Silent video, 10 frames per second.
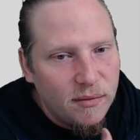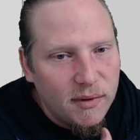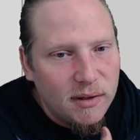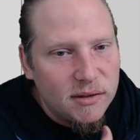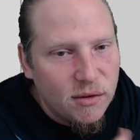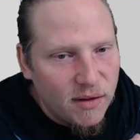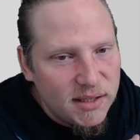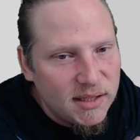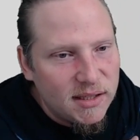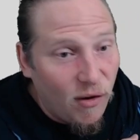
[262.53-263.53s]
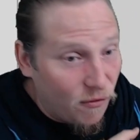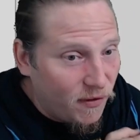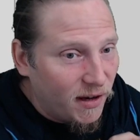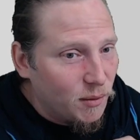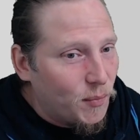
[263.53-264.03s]
So this is our
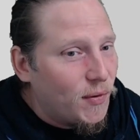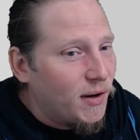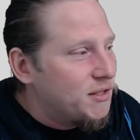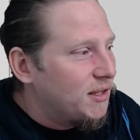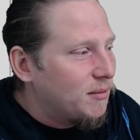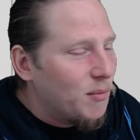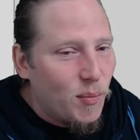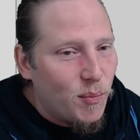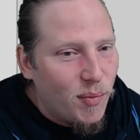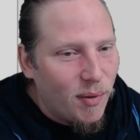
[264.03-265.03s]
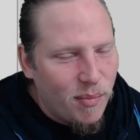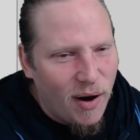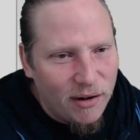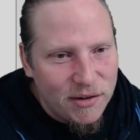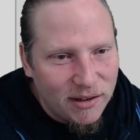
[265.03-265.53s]
final project.
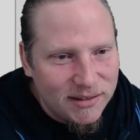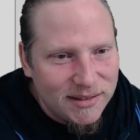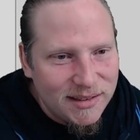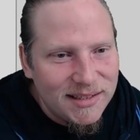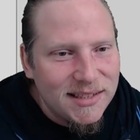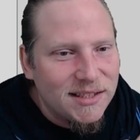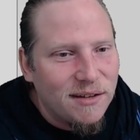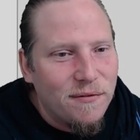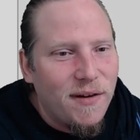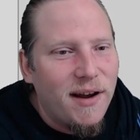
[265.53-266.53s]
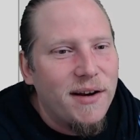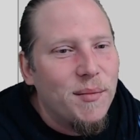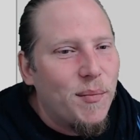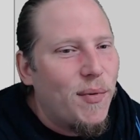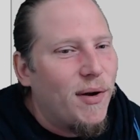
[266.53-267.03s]
This is our final
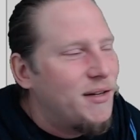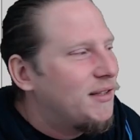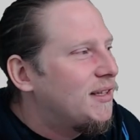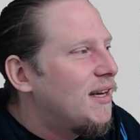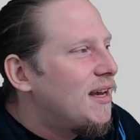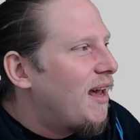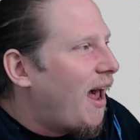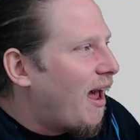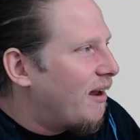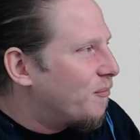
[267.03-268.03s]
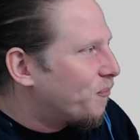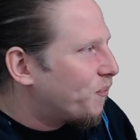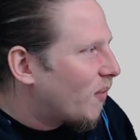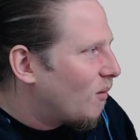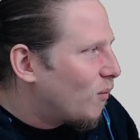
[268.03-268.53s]
project, and
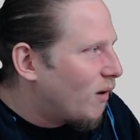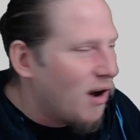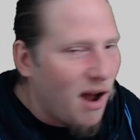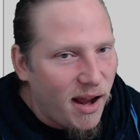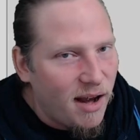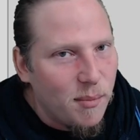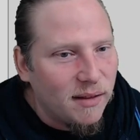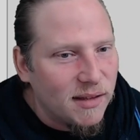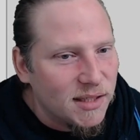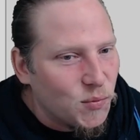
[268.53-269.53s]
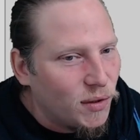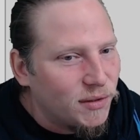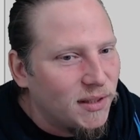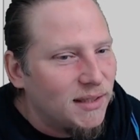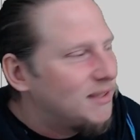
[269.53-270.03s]
we're gonna animate this one.
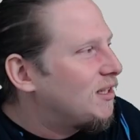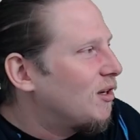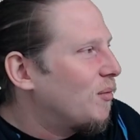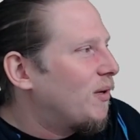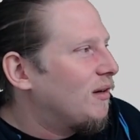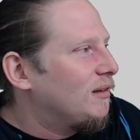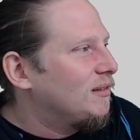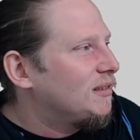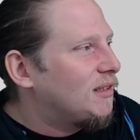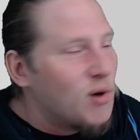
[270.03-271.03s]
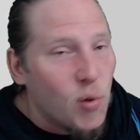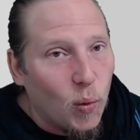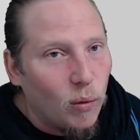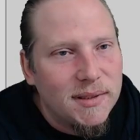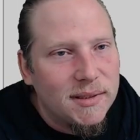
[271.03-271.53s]
It's gonna be
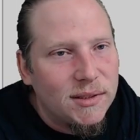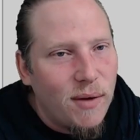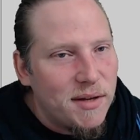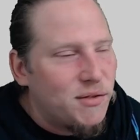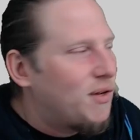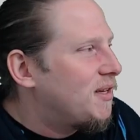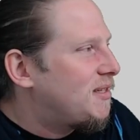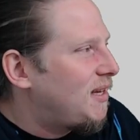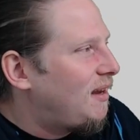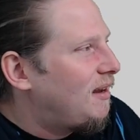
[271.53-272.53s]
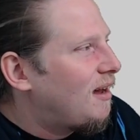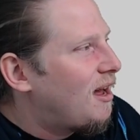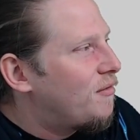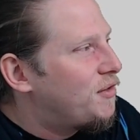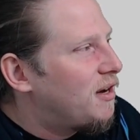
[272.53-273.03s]
cool. So as you can see, I
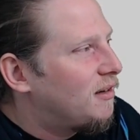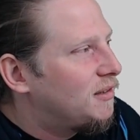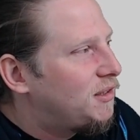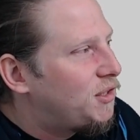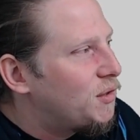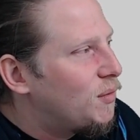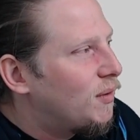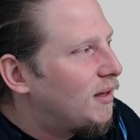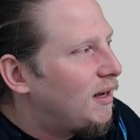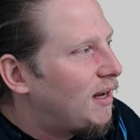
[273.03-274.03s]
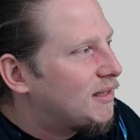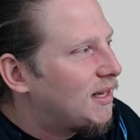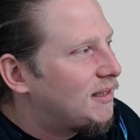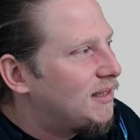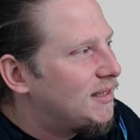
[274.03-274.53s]
have done 2
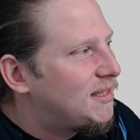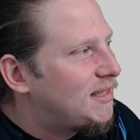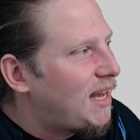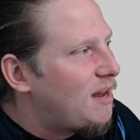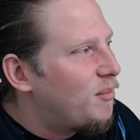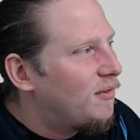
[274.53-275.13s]
exactly the same